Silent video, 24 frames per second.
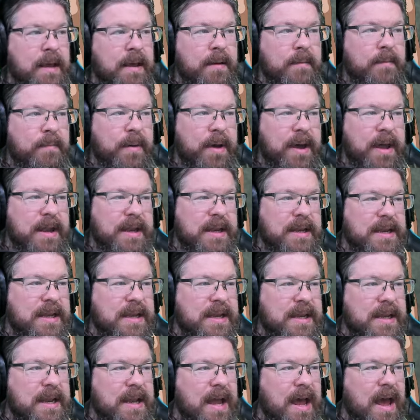But
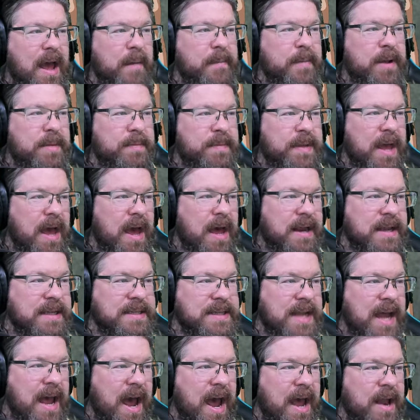I'm going to be
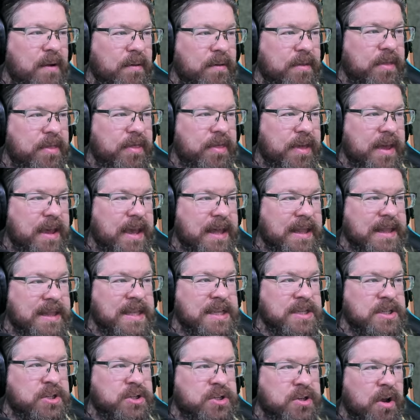honest, I don't think at
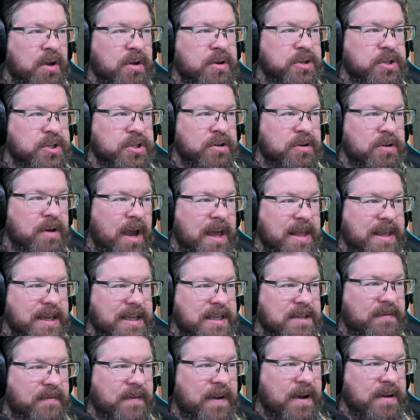this juncture, I think
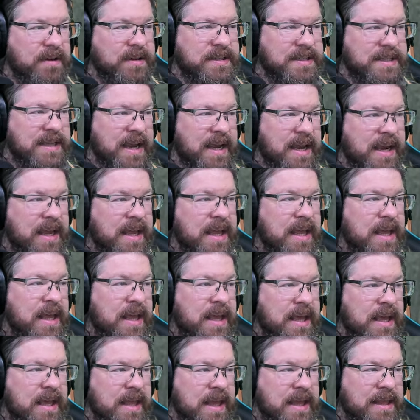it's fair to say
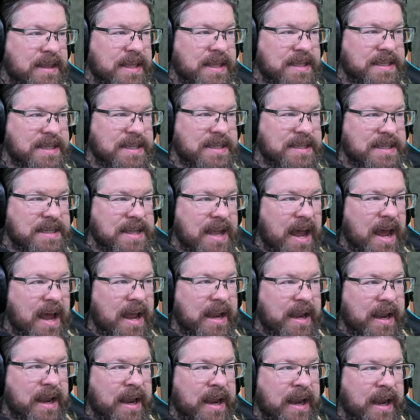that this is not
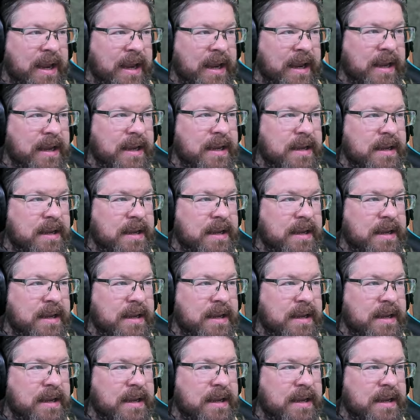a